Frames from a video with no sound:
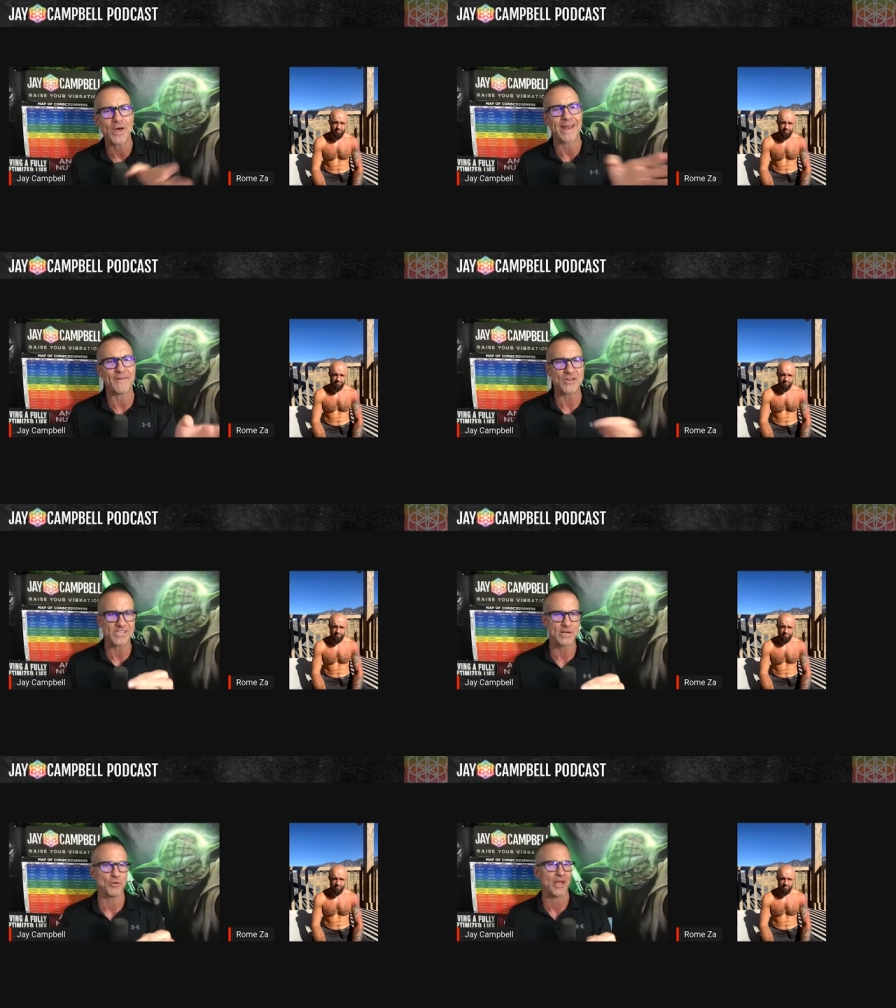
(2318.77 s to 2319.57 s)
that every
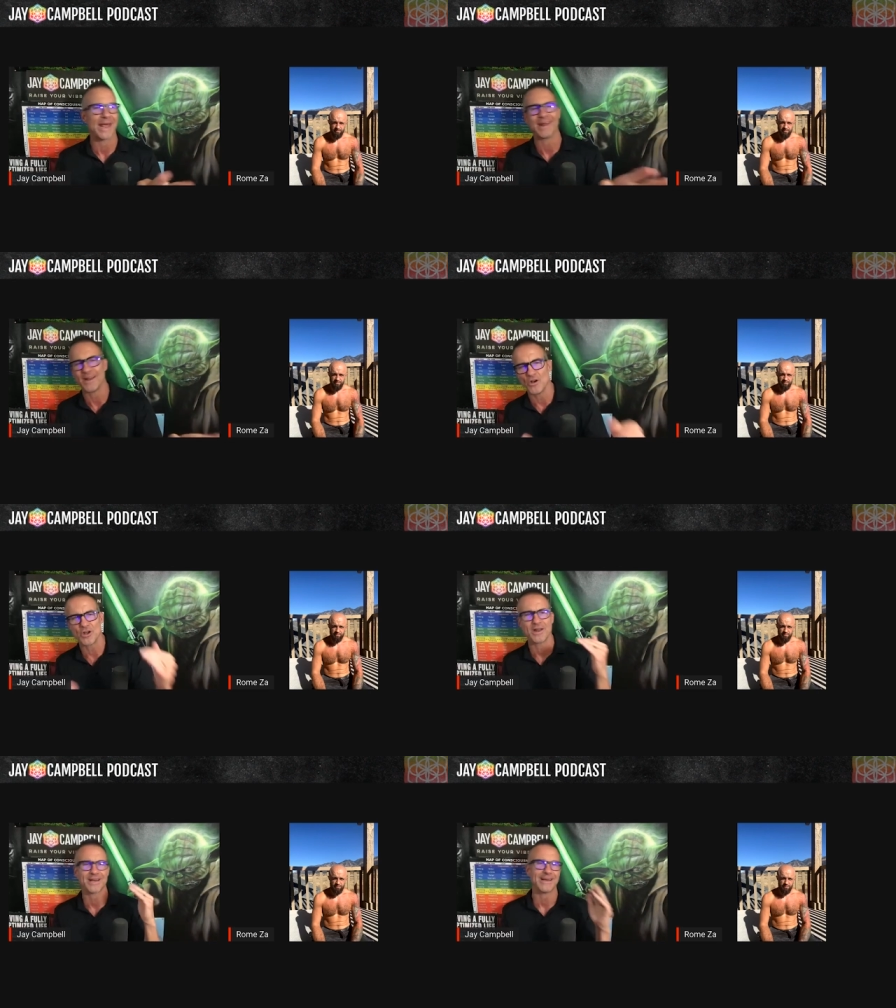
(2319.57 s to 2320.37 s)
single day, and I know
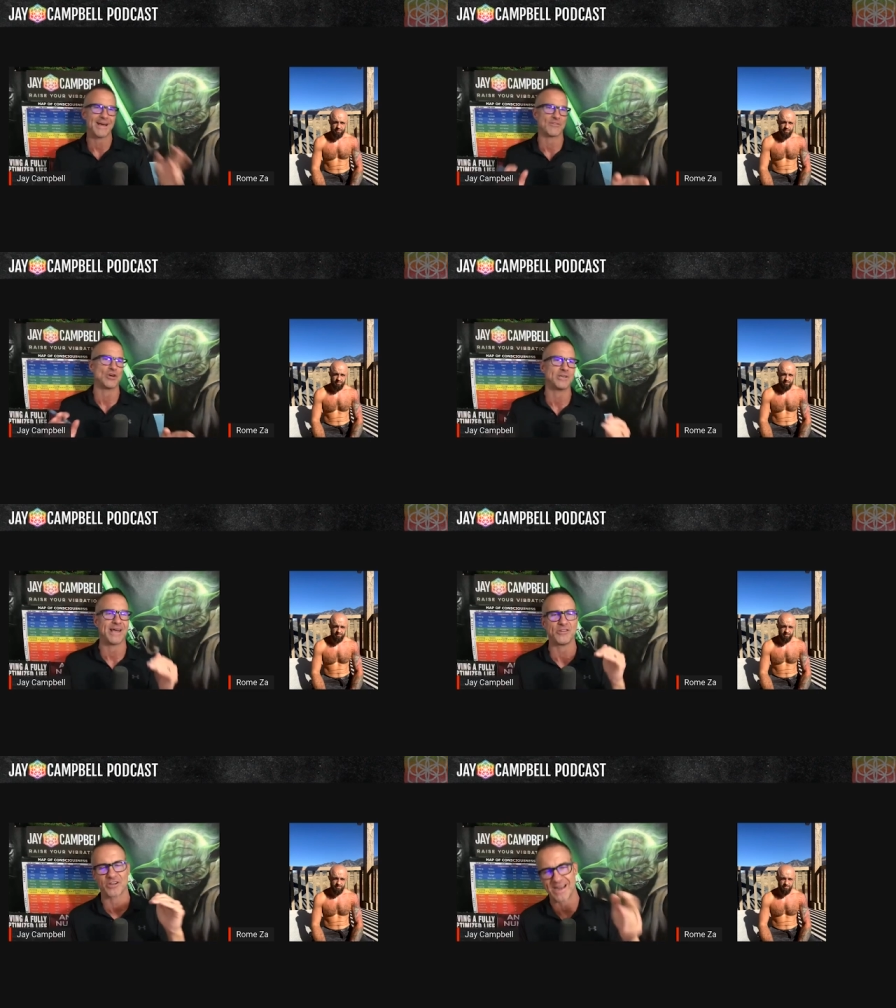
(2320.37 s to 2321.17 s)
you're not going to have good
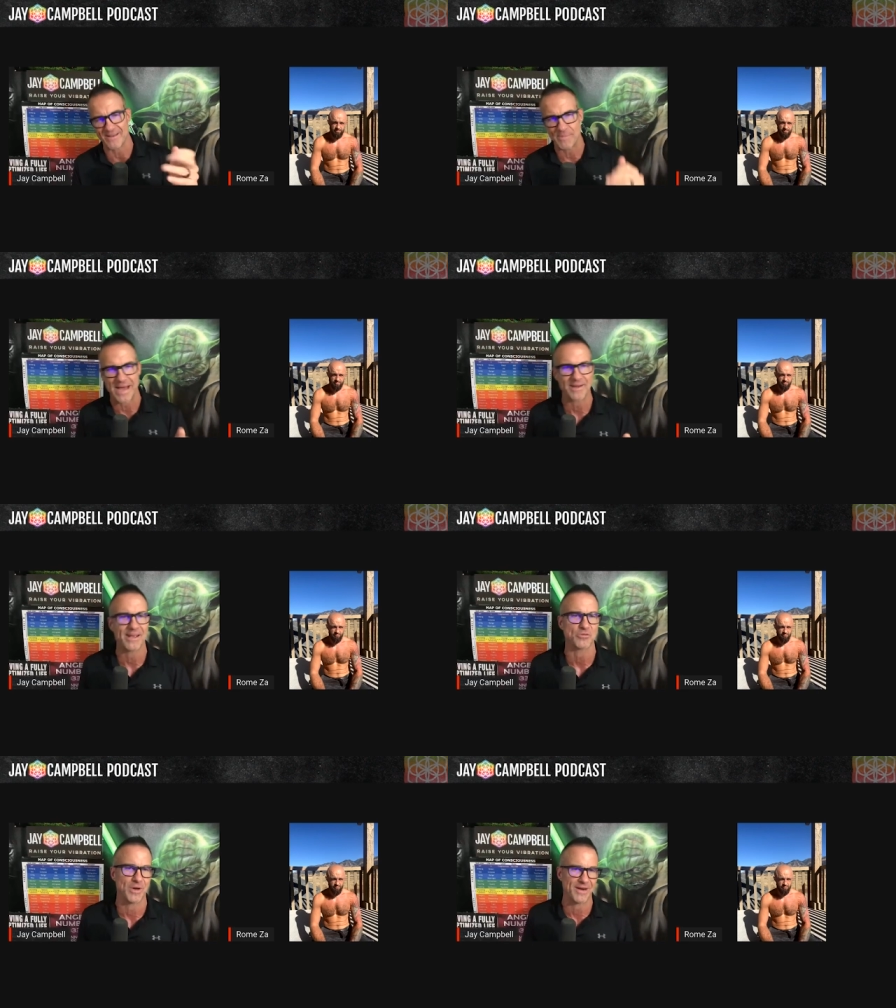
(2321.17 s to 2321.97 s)
days, you're going to have bad
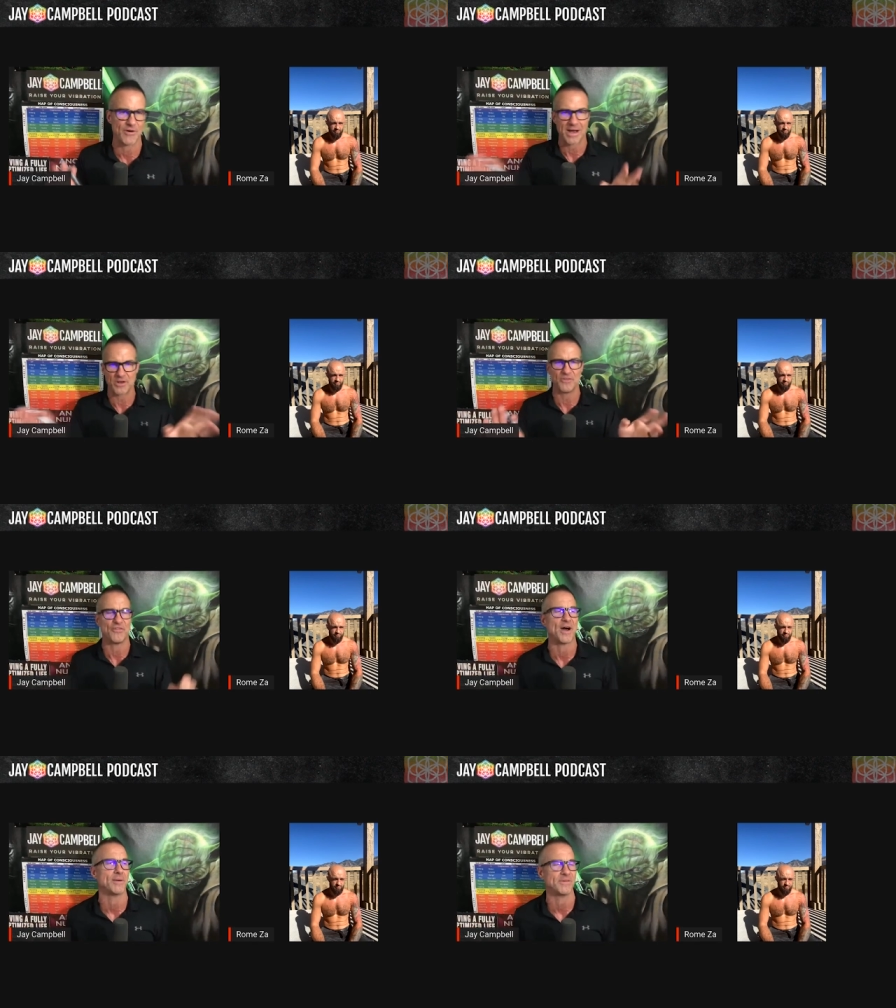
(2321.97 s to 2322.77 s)
days, whatever, how you
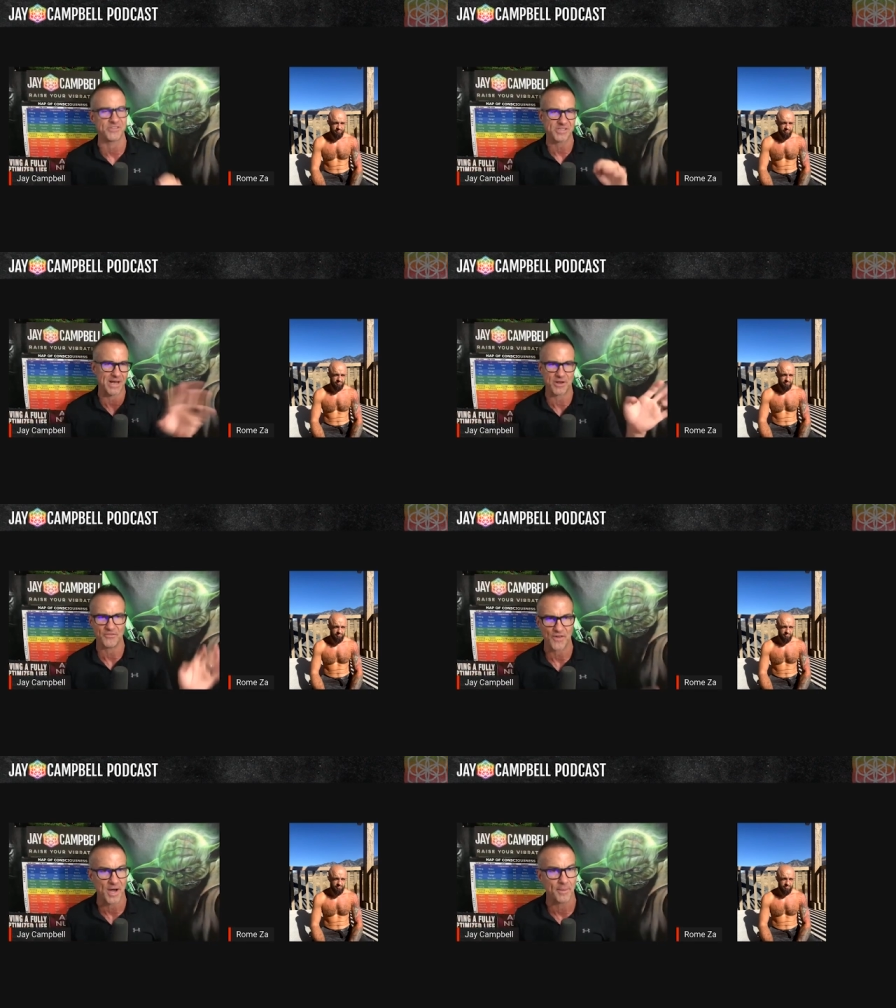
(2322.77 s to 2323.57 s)
define them is just how you
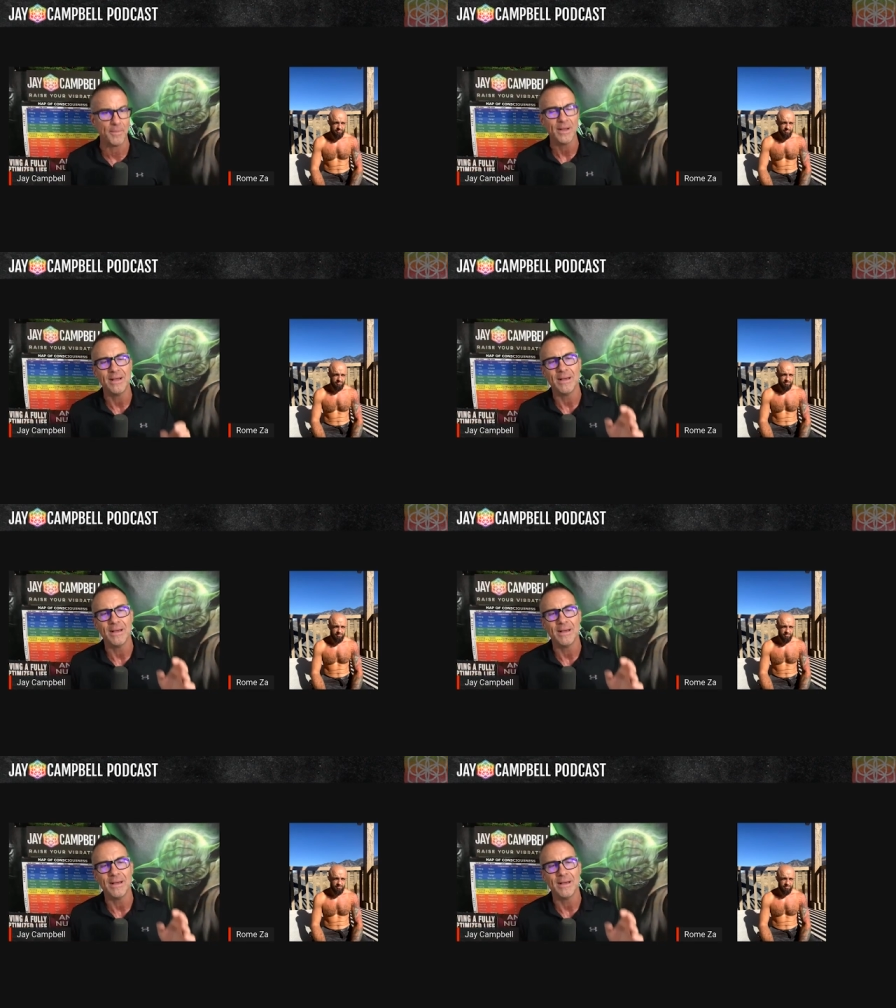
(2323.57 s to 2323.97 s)
define them.